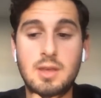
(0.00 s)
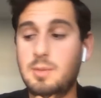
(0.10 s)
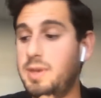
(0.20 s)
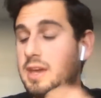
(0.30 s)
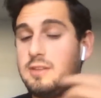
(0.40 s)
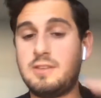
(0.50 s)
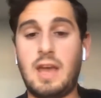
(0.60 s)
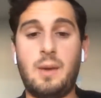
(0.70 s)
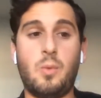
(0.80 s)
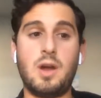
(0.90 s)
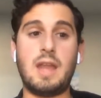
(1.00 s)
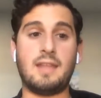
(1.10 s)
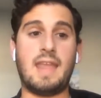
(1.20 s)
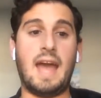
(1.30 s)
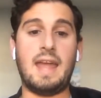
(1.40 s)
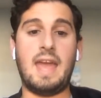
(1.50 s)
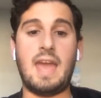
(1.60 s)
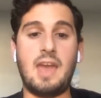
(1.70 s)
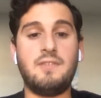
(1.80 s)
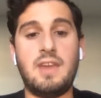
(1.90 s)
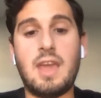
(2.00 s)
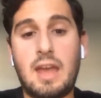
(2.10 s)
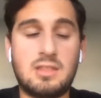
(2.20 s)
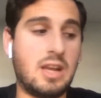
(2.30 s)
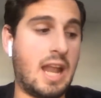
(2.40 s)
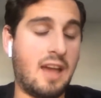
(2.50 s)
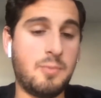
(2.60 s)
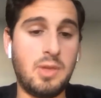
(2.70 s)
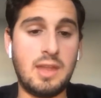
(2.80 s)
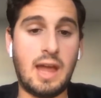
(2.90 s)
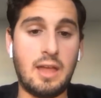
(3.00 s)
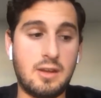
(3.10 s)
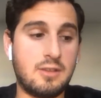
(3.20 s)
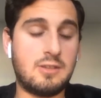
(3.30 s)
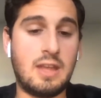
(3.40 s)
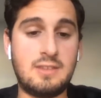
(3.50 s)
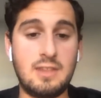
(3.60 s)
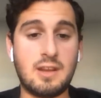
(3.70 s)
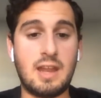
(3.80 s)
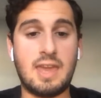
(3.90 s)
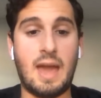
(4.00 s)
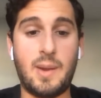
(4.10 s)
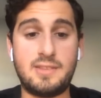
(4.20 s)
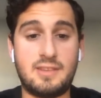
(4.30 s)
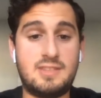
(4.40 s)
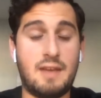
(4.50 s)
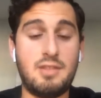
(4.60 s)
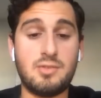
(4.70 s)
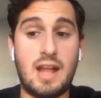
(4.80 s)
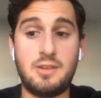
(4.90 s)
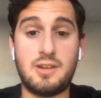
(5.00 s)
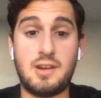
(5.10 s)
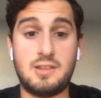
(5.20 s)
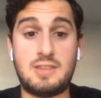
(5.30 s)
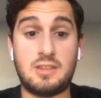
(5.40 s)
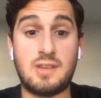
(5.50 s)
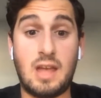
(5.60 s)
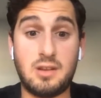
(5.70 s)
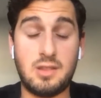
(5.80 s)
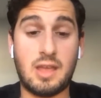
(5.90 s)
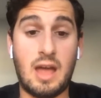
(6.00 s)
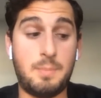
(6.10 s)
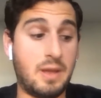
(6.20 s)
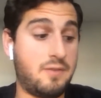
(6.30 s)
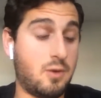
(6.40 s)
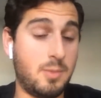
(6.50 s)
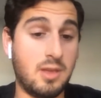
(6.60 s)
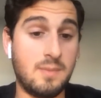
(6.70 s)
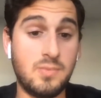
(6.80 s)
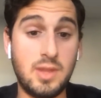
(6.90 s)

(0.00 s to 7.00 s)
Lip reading: Because at that AAV at $3.5 million, it's either going to count as a 7th rounder or a 6th rounder in the comp pick formula.